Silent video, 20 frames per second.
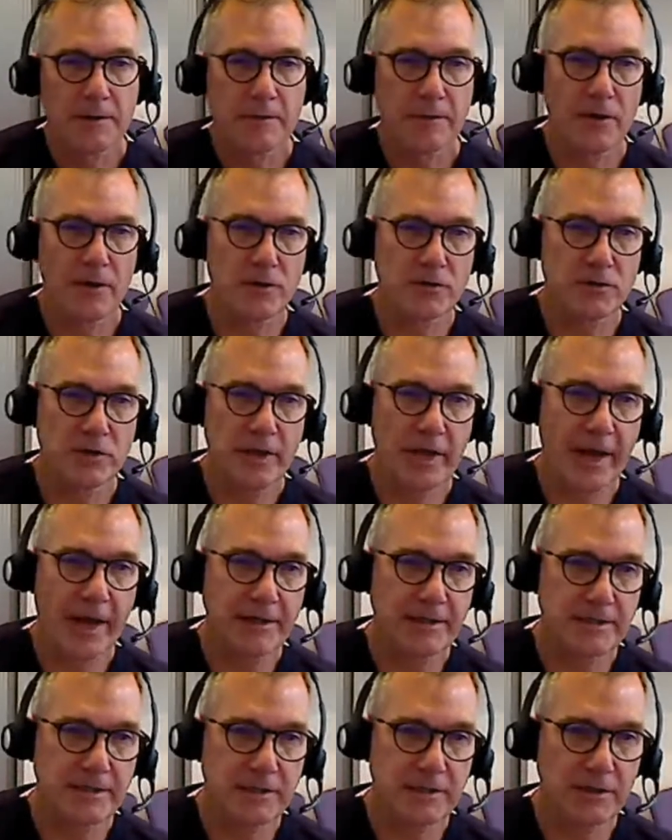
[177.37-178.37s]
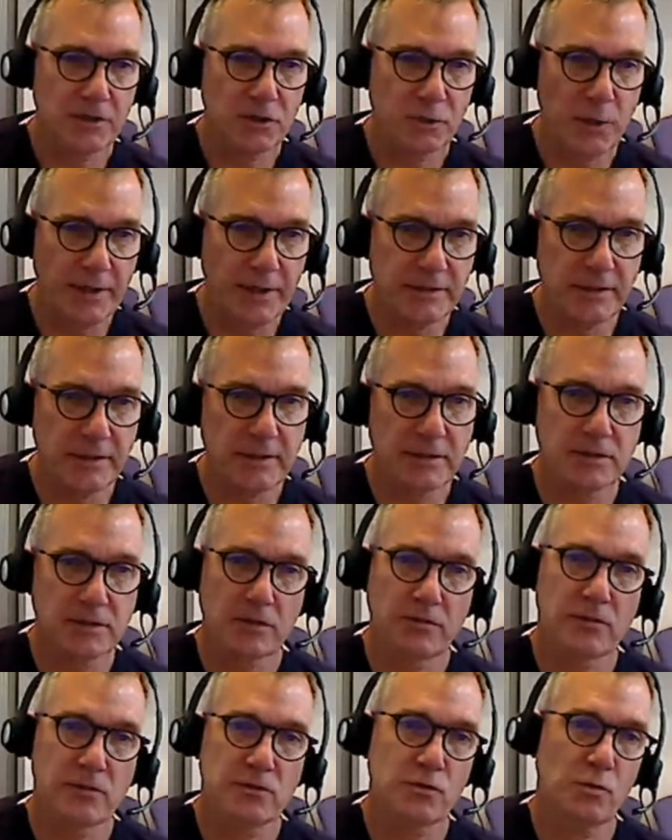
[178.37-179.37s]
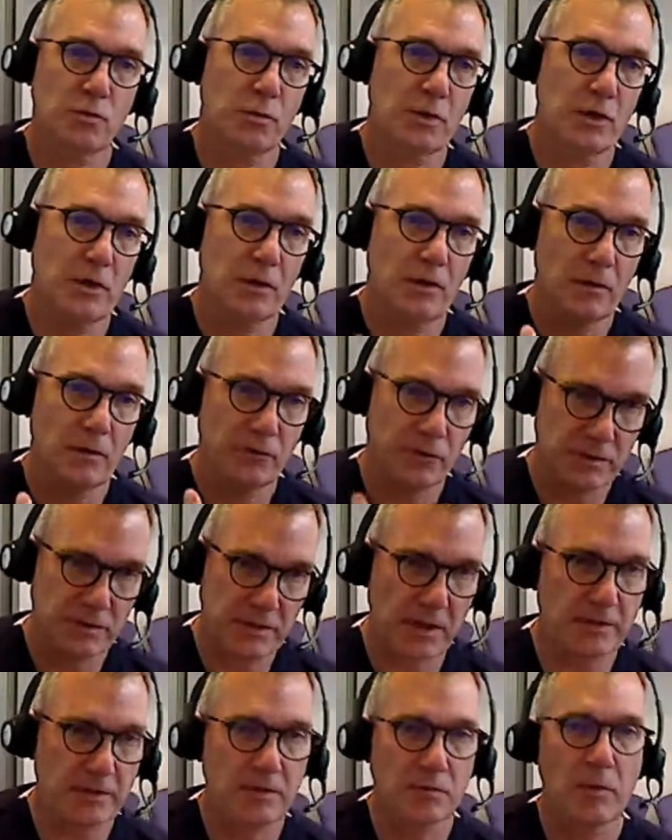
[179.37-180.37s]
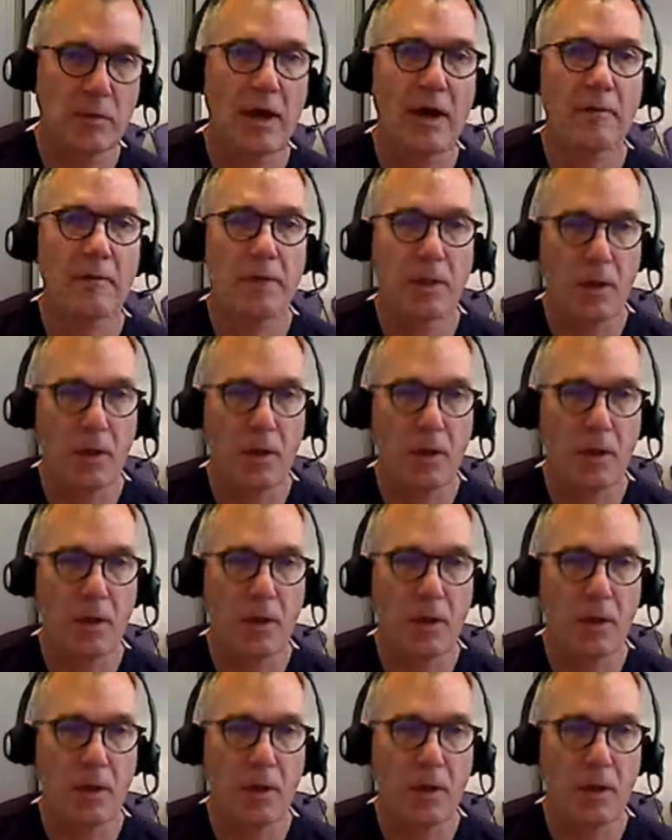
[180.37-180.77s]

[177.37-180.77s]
those are the anti-CD20. So this will be rituximab,